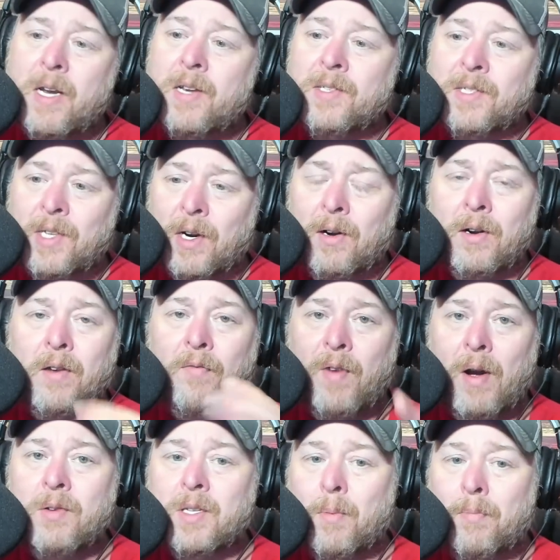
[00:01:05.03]
concerned if
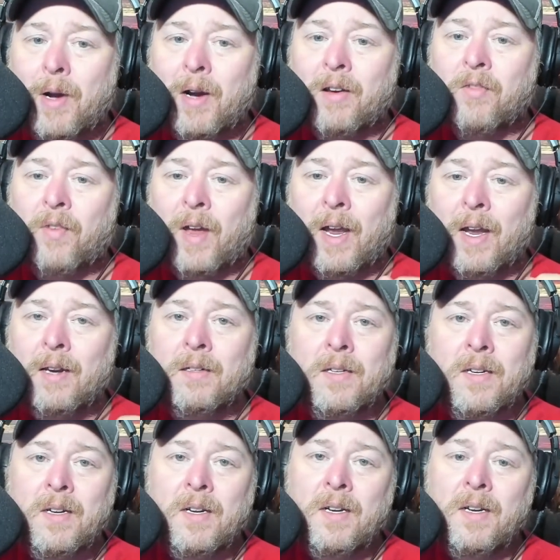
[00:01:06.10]
I was a Bucs fan.
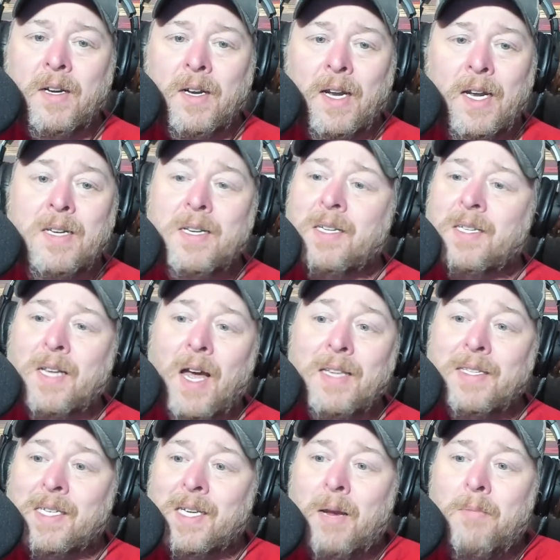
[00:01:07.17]
He does
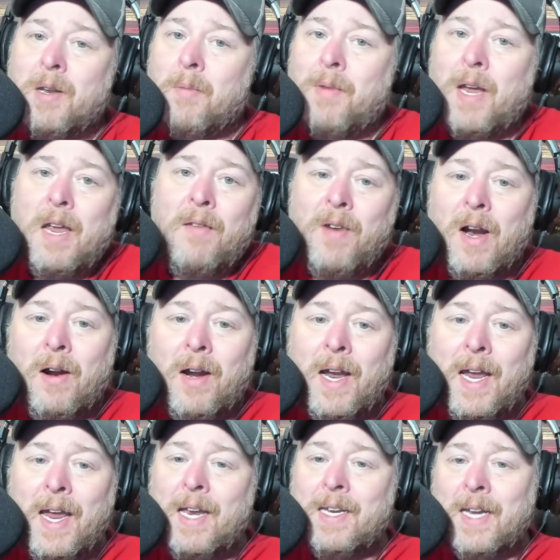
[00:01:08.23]
not seem to be
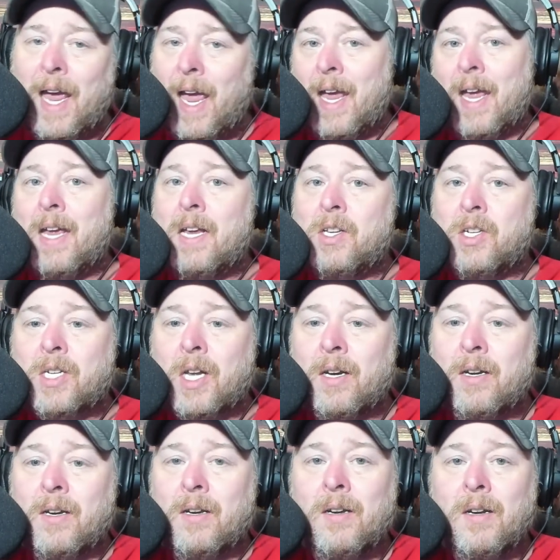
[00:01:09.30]
very engaged
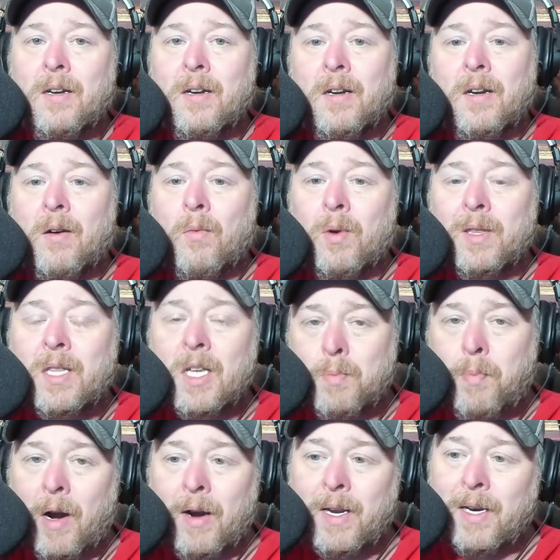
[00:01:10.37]
with this
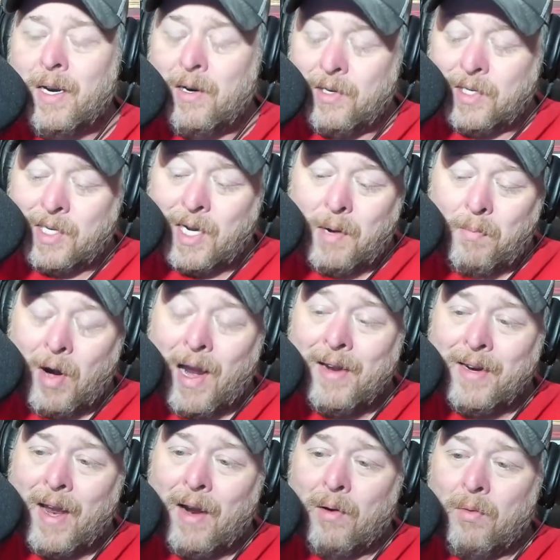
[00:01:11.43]
Buccaneers team right
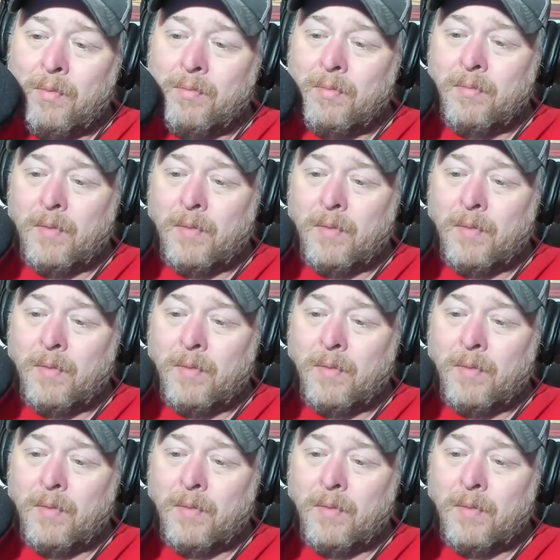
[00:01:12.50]
now.